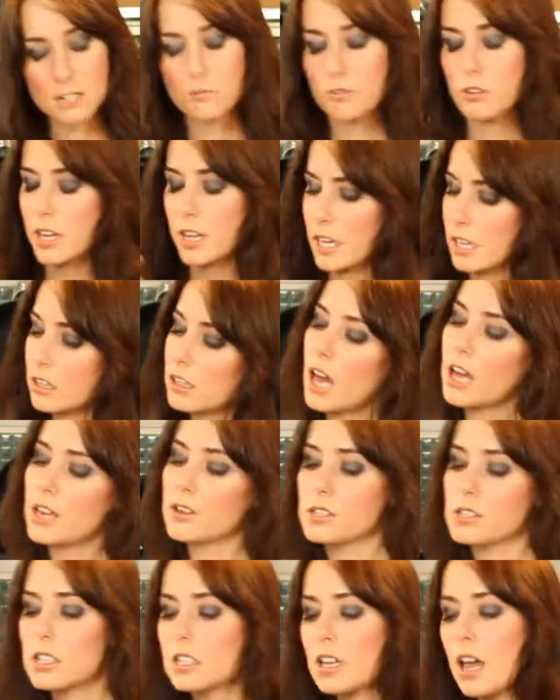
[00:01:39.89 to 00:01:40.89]
If you like a lot,
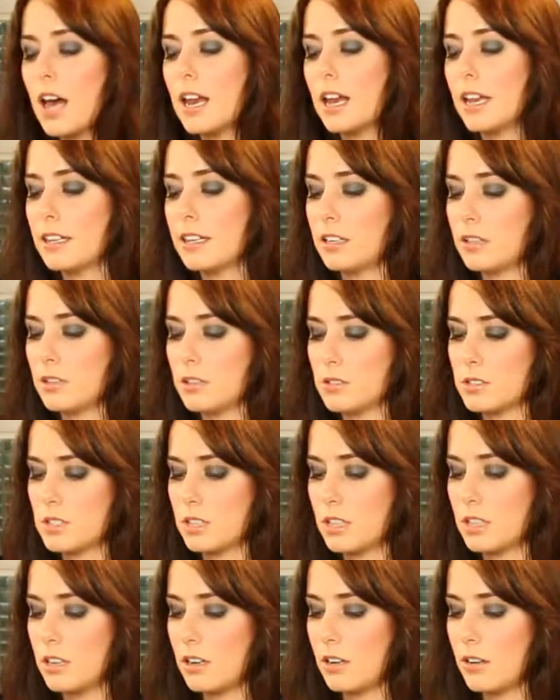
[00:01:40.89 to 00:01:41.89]
use a lot, a little, use a
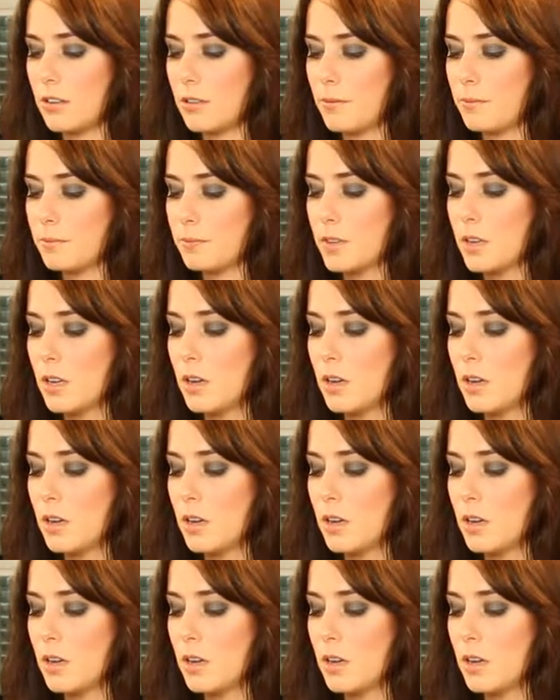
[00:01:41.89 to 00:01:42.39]
little.